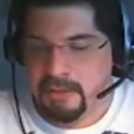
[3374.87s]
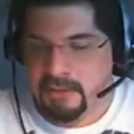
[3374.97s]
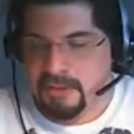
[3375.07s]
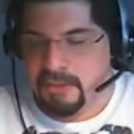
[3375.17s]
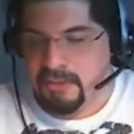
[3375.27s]

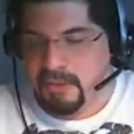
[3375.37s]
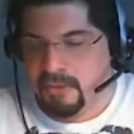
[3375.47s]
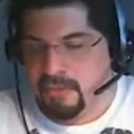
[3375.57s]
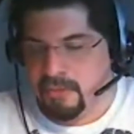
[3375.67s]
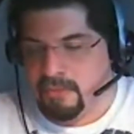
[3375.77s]

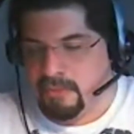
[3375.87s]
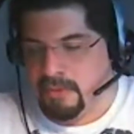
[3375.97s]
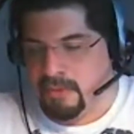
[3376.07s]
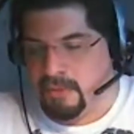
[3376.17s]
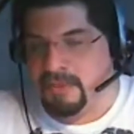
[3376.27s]
So
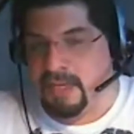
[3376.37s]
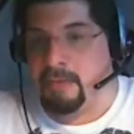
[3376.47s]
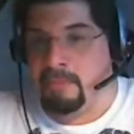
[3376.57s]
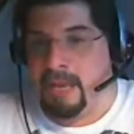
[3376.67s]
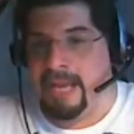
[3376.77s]
you've set
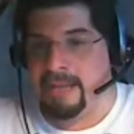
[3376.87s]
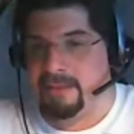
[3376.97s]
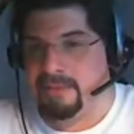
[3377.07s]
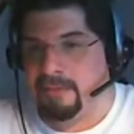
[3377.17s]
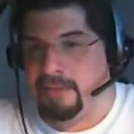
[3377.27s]
him back
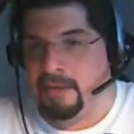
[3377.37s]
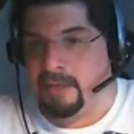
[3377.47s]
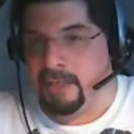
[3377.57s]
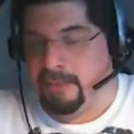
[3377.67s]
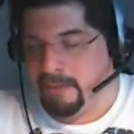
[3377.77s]
severely.